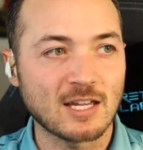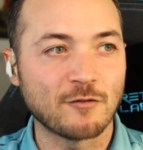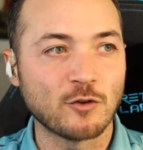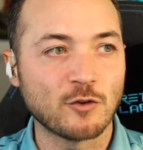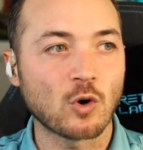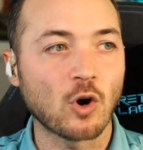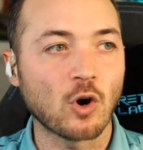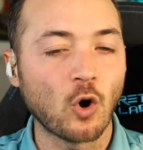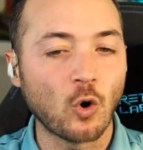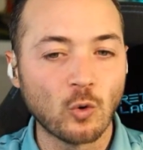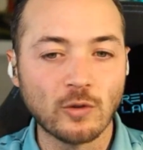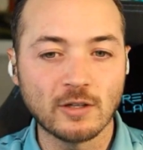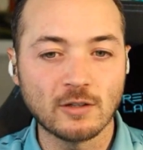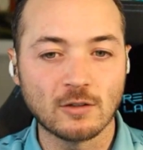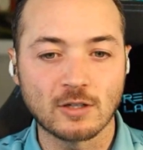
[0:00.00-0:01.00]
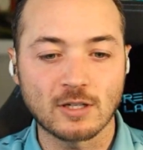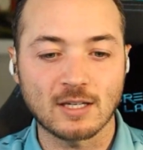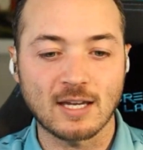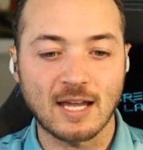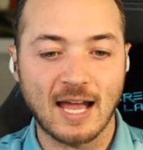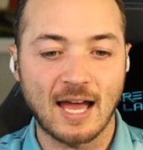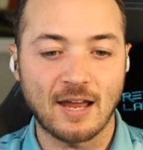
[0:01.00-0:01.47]
If you were only
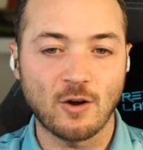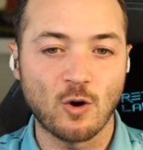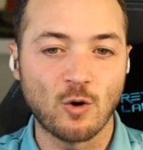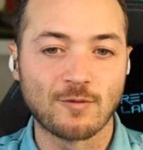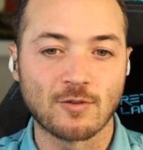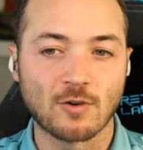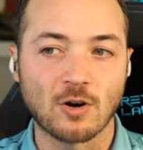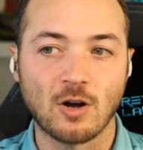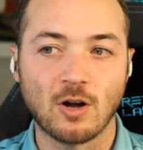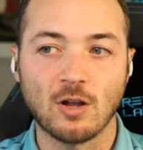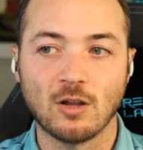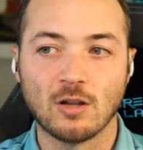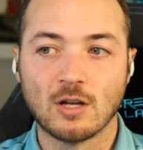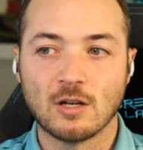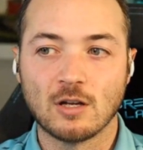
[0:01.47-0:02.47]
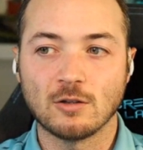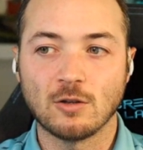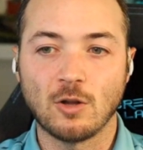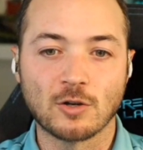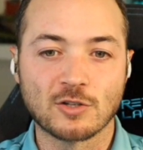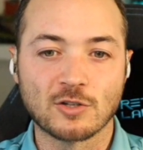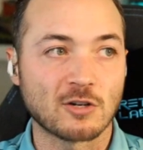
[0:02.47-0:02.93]
looking at overall
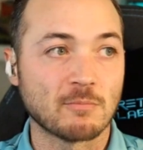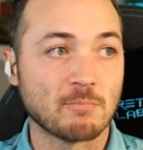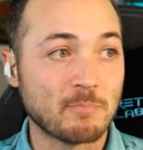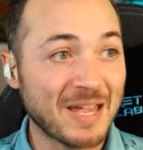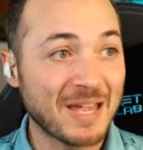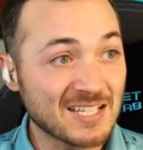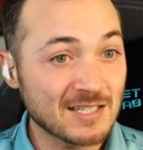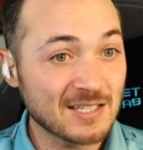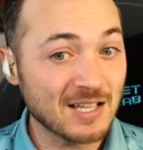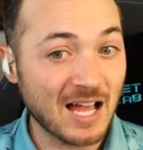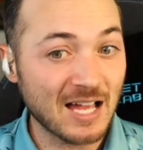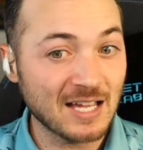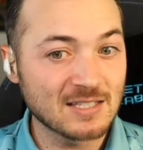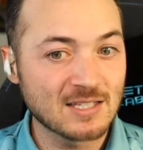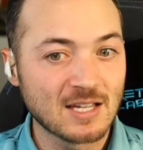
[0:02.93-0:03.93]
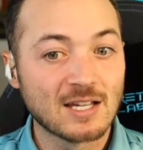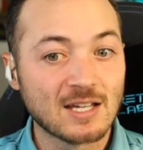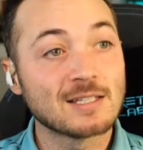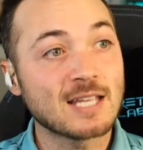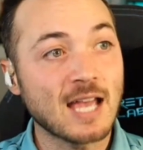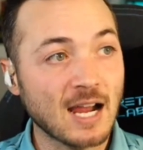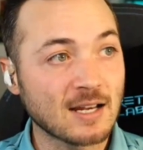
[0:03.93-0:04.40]
long term baselines,
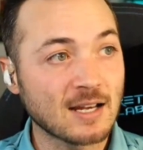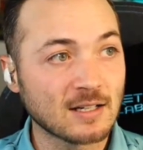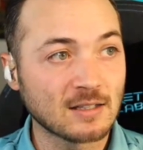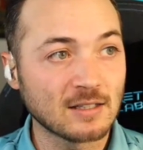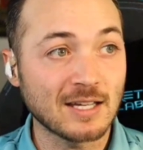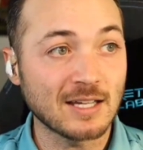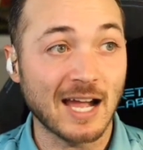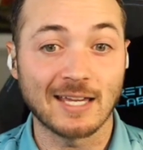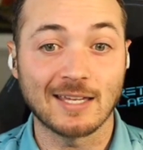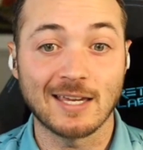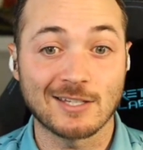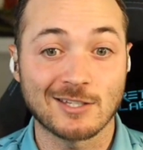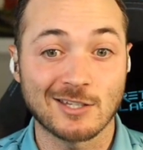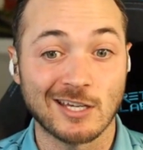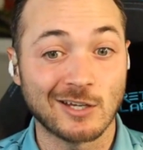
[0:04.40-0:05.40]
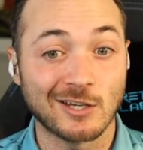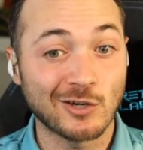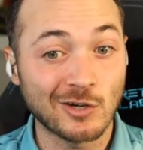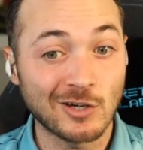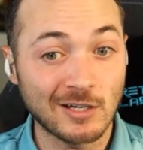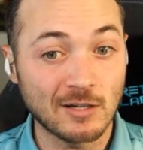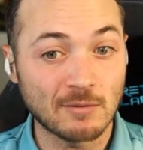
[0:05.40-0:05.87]
Technically, I guess it
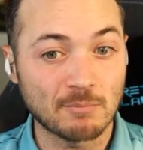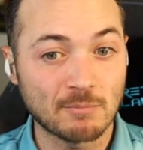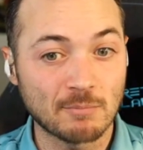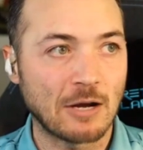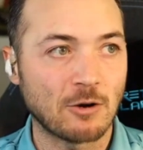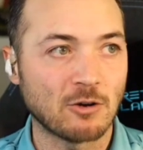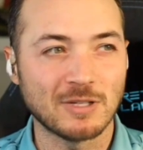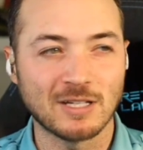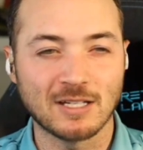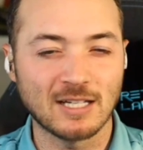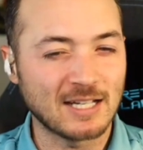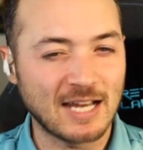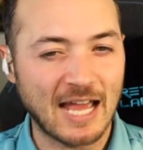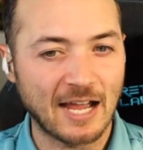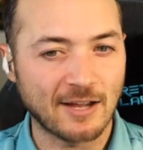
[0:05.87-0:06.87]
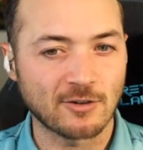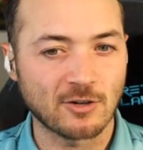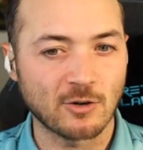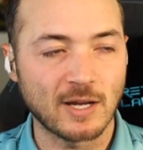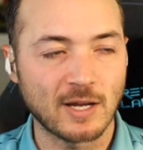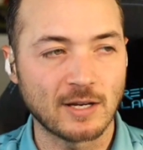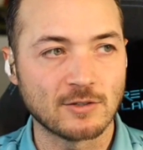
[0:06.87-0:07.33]
could, but that would be an
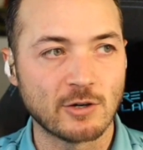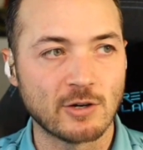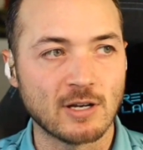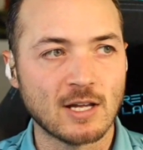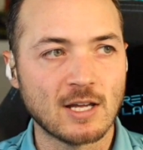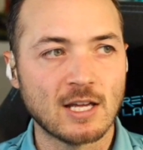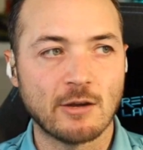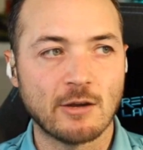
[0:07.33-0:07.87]
inaccurate way to do it.